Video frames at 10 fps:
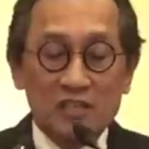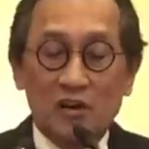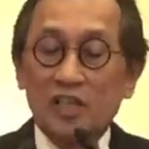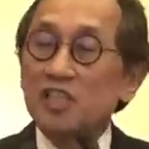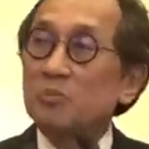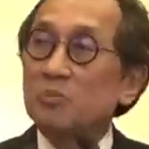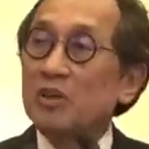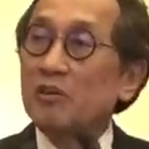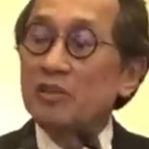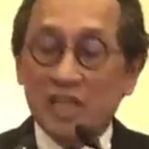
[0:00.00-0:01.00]
on its
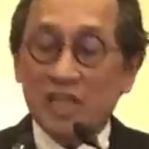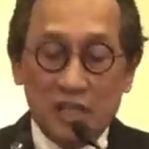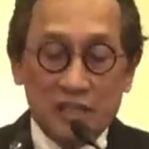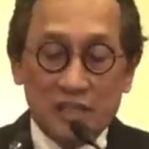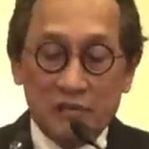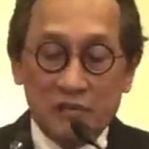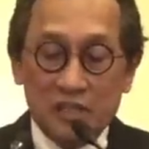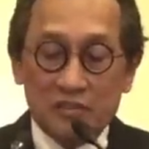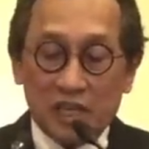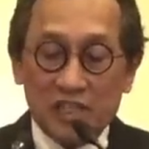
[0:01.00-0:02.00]
periodically
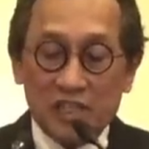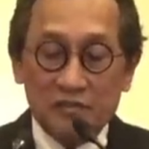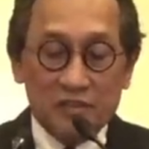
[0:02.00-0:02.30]
self-destructive